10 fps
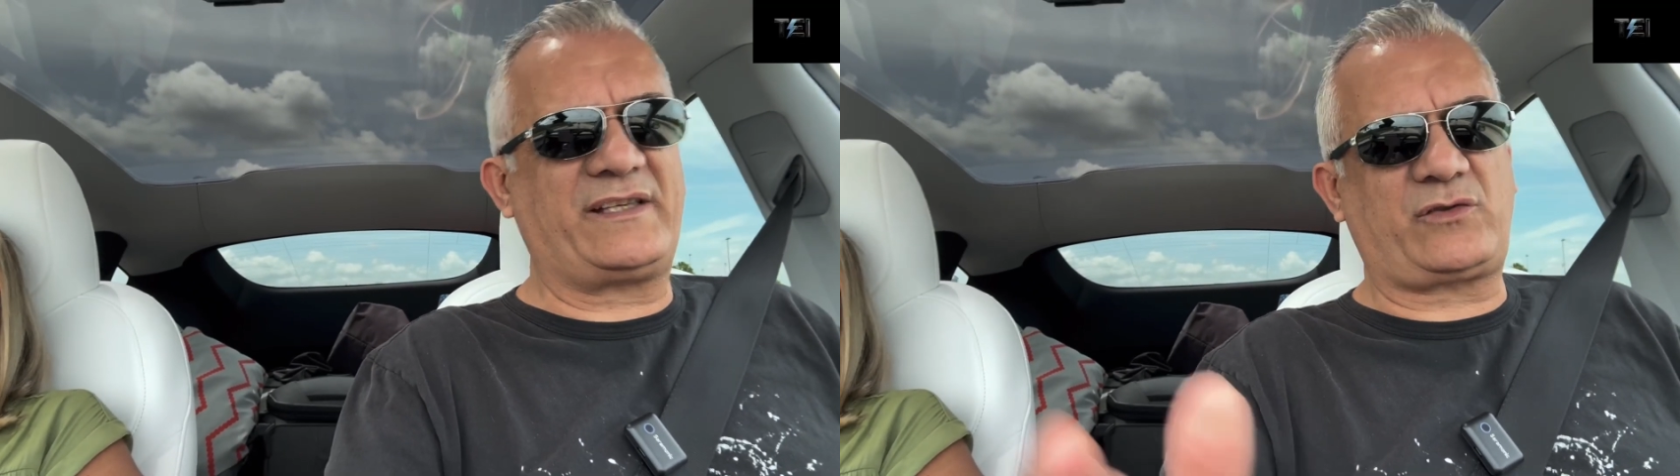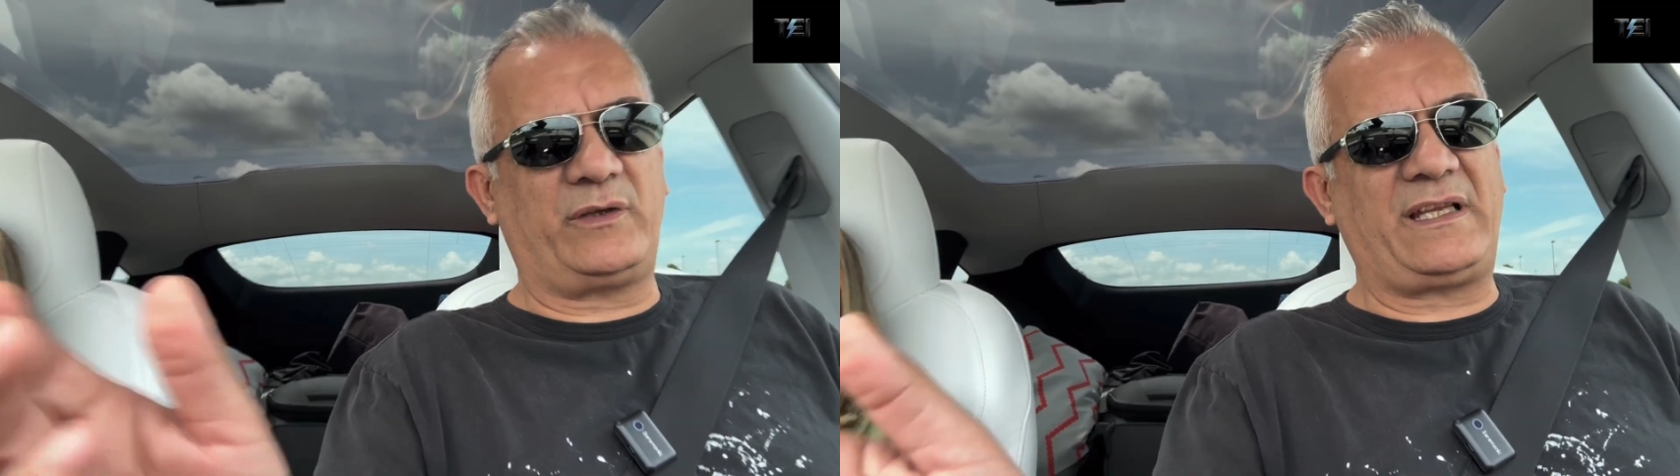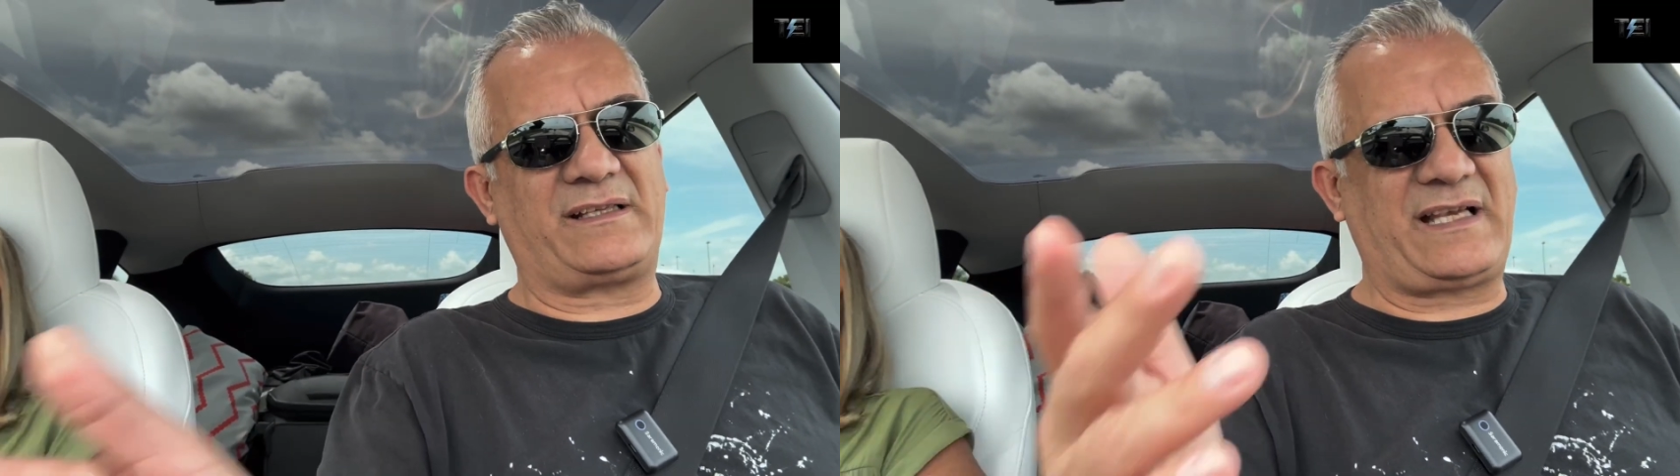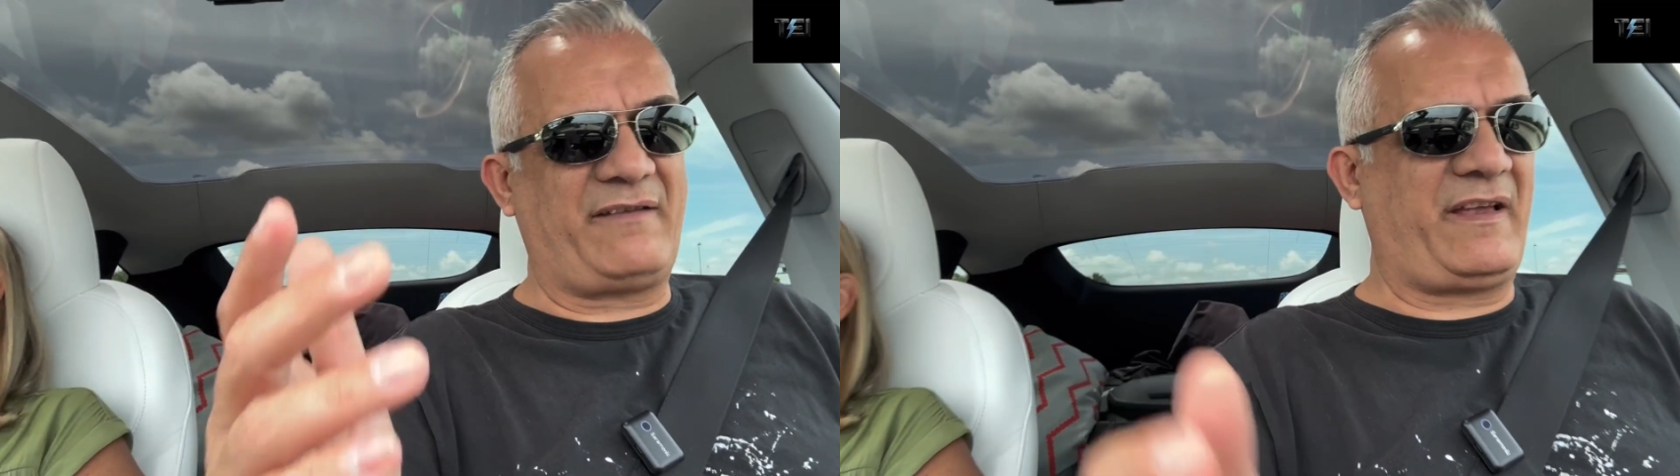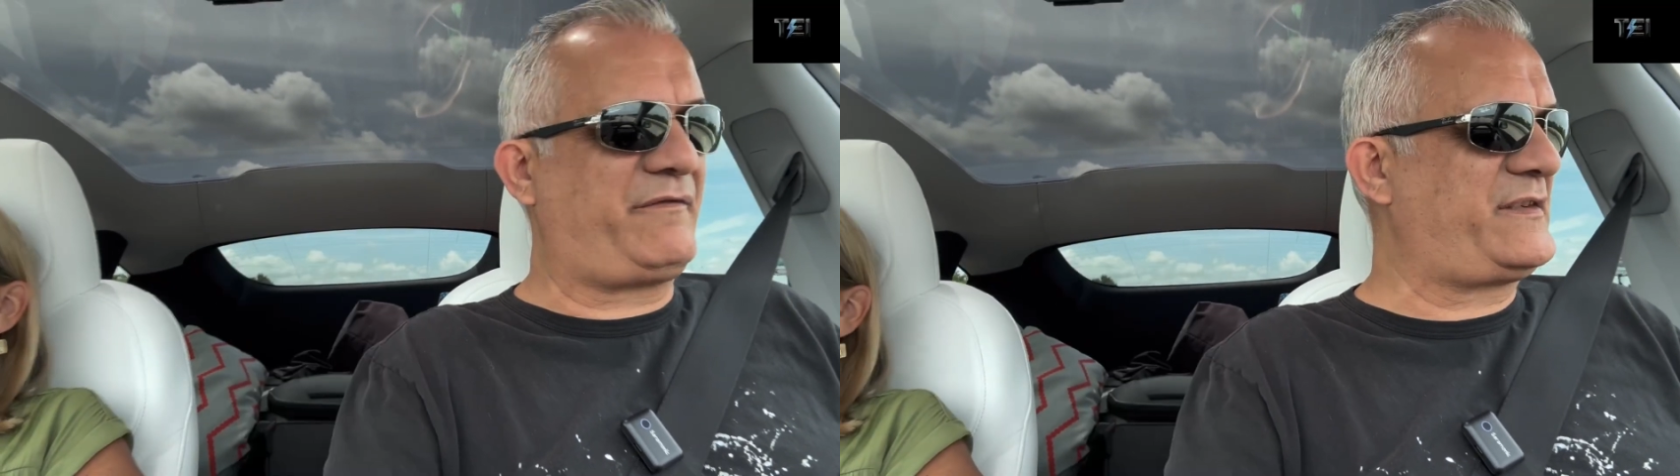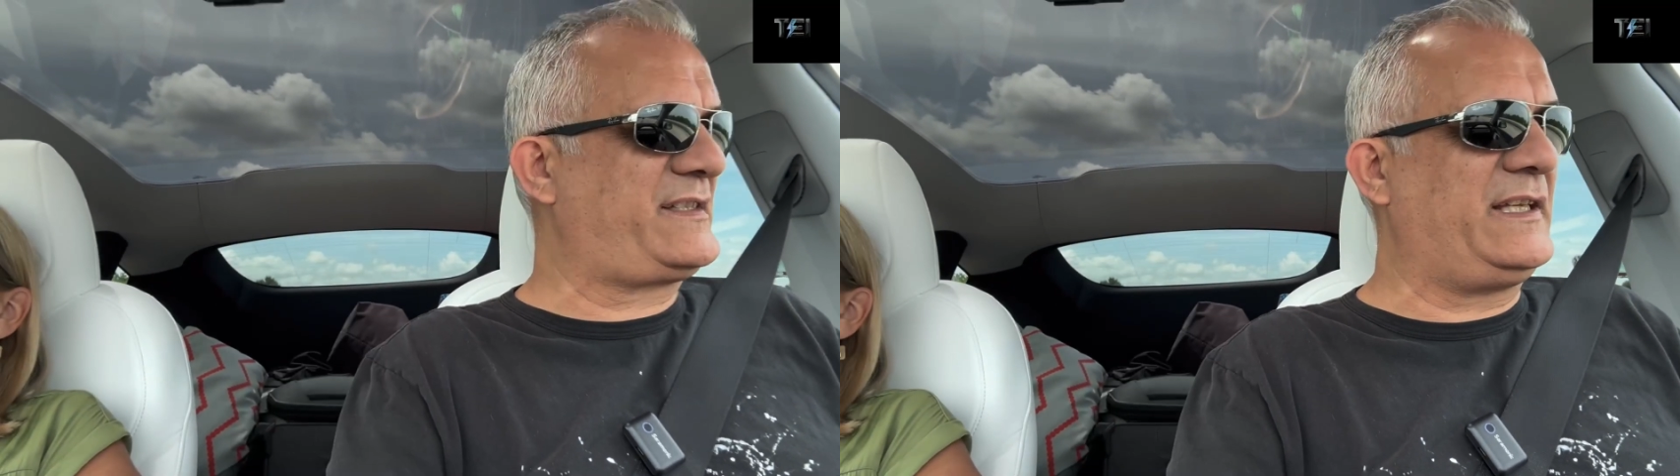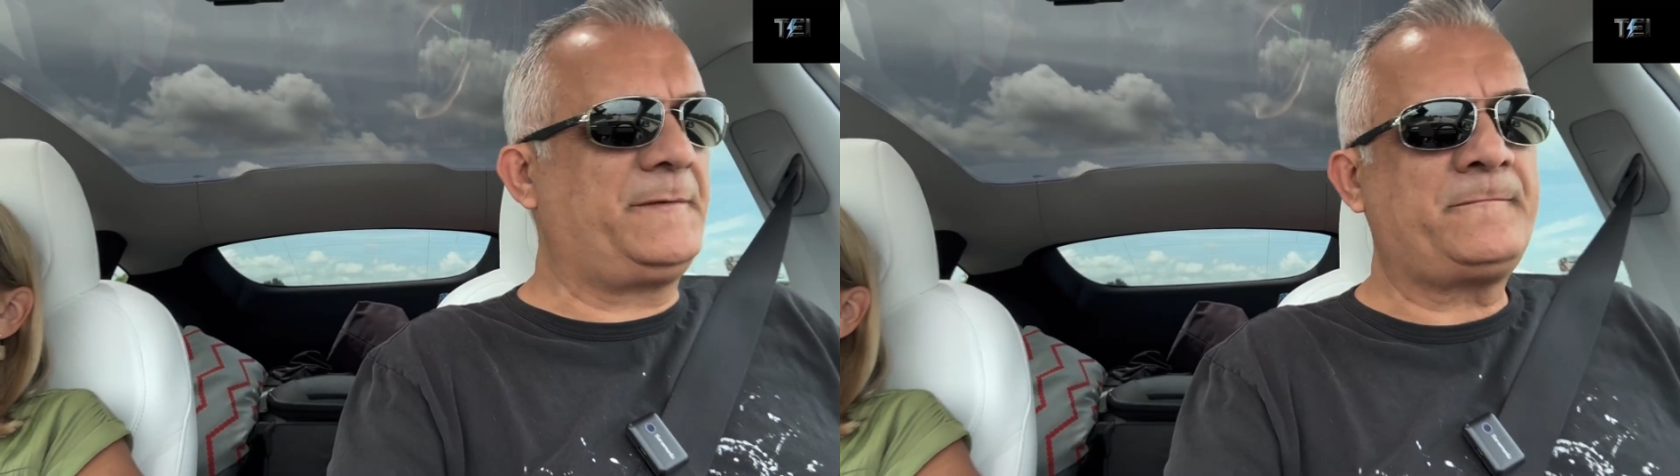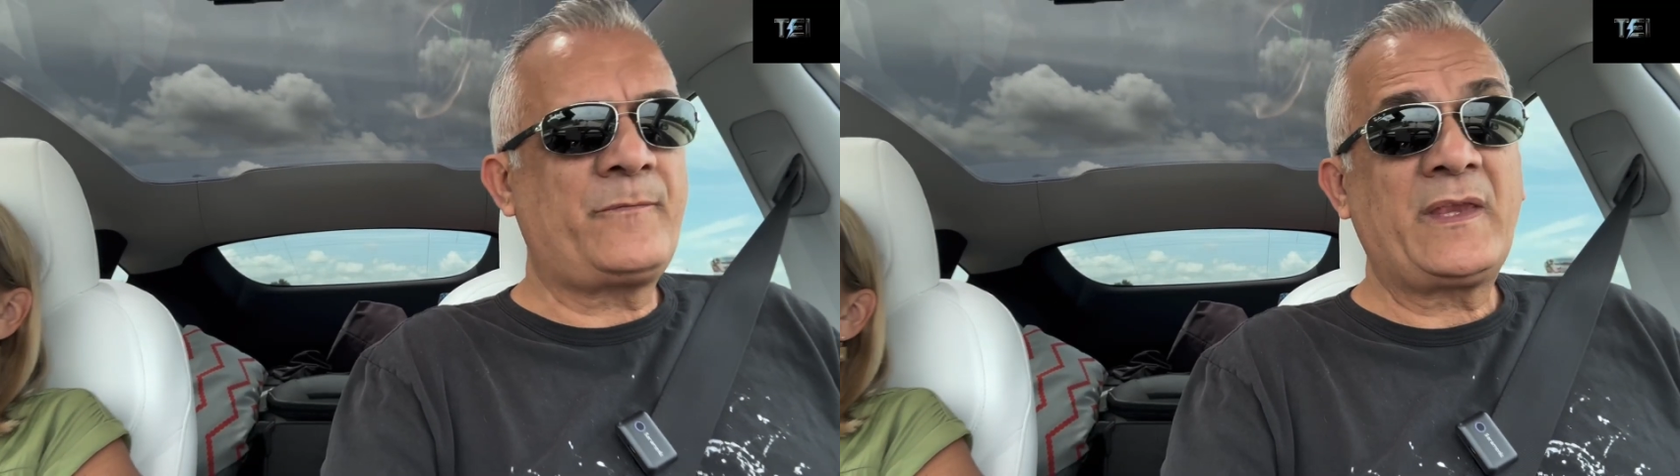so it does have FSD.